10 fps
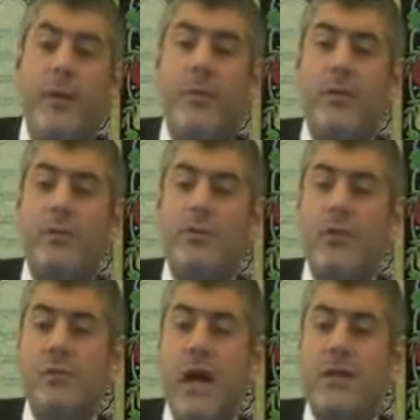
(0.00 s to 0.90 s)
People who
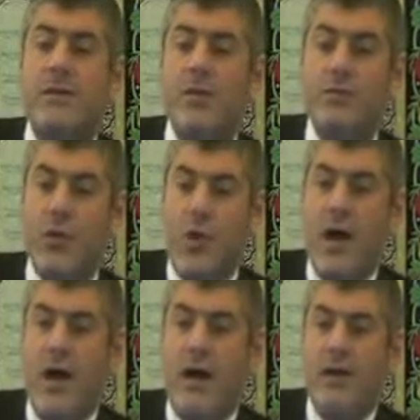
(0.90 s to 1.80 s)
do not know
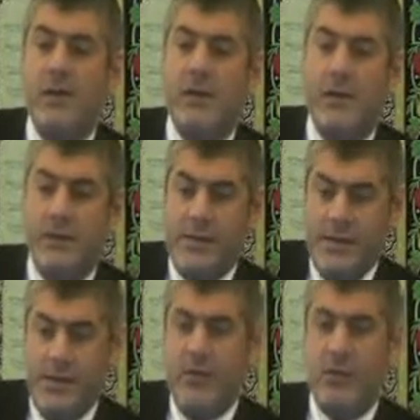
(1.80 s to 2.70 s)
Torah,
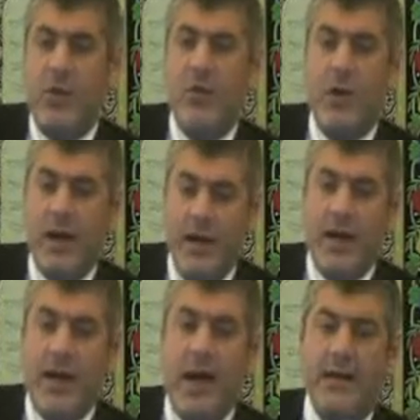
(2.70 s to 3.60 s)
they don't know
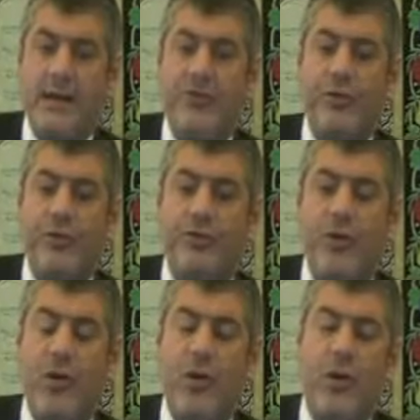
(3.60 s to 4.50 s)
halakha, the Jewish
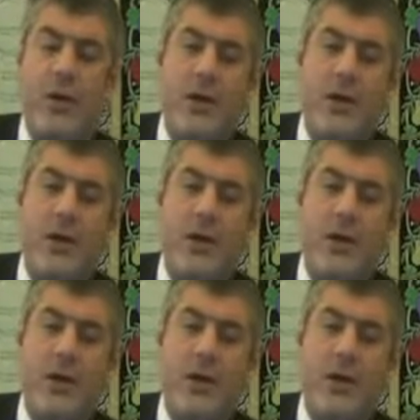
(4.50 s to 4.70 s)
law.